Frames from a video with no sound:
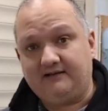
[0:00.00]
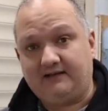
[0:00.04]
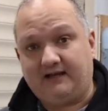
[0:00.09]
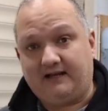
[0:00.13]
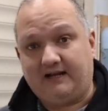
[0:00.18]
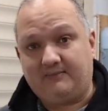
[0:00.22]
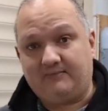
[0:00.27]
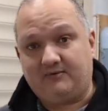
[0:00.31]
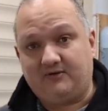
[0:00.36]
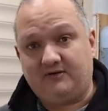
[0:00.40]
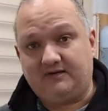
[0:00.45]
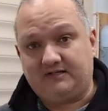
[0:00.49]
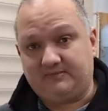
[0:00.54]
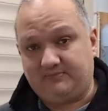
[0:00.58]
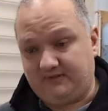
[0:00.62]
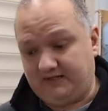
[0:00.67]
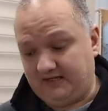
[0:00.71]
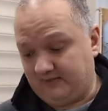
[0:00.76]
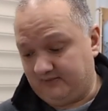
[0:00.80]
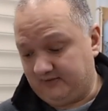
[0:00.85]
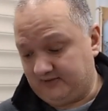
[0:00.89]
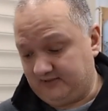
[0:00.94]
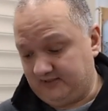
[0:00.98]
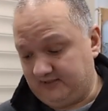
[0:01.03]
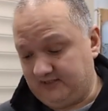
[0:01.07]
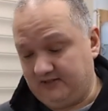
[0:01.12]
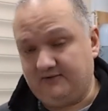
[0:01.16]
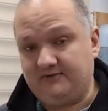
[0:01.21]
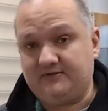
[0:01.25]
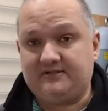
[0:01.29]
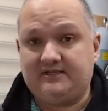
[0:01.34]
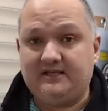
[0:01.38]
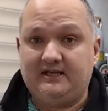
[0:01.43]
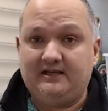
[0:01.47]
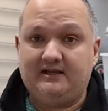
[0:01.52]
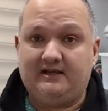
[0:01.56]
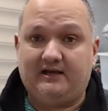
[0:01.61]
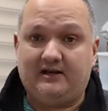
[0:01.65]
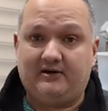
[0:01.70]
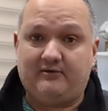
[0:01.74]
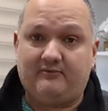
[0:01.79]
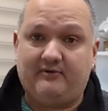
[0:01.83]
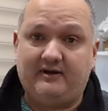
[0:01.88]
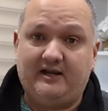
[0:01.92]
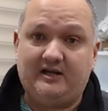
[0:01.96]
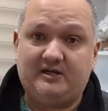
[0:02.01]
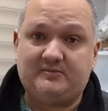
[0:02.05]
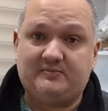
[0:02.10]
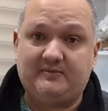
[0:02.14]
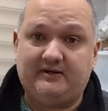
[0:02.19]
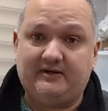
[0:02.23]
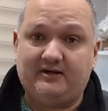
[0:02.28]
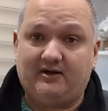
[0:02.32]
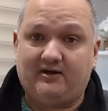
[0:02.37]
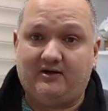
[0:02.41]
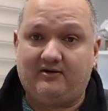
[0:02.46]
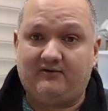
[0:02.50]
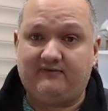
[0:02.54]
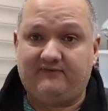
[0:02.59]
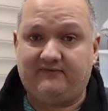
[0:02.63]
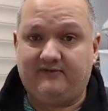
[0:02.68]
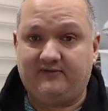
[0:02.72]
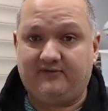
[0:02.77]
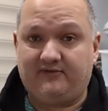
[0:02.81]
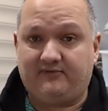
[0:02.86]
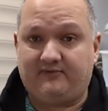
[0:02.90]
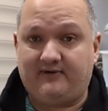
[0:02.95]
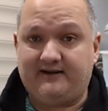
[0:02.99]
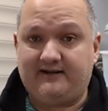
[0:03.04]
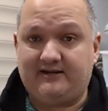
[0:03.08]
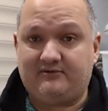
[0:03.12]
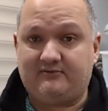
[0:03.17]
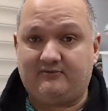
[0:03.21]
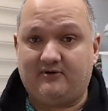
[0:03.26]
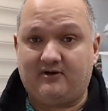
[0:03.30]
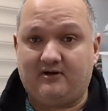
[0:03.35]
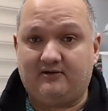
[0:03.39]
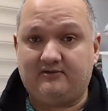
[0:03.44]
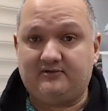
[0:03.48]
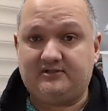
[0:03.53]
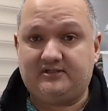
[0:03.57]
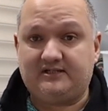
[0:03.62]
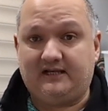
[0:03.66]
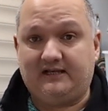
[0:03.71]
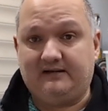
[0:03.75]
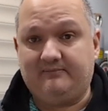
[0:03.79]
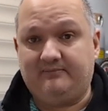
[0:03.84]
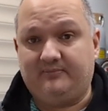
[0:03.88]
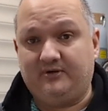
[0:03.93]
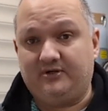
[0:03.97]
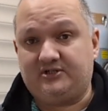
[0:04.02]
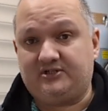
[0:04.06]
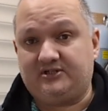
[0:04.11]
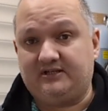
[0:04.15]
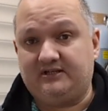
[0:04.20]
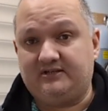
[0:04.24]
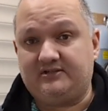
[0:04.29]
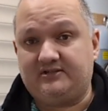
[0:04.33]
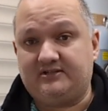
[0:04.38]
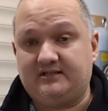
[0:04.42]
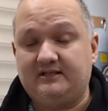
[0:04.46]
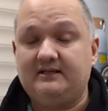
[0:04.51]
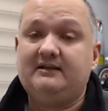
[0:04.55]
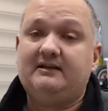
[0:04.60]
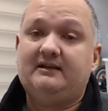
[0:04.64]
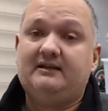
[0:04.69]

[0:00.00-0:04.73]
and I'm going to be able to use an arrangement of threaded rods and bushes,